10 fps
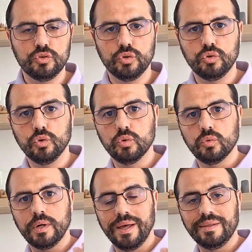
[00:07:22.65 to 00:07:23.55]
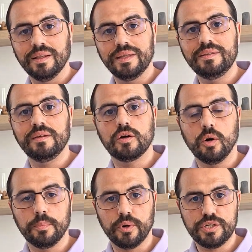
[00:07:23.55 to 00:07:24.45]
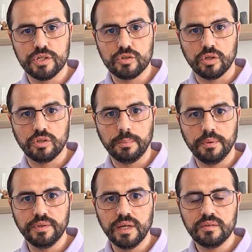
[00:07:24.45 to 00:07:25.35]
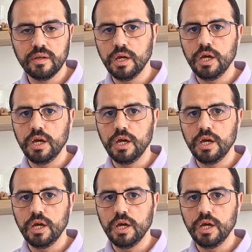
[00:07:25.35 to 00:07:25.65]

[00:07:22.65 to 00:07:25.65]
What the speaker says: to do analytic operations on top of that,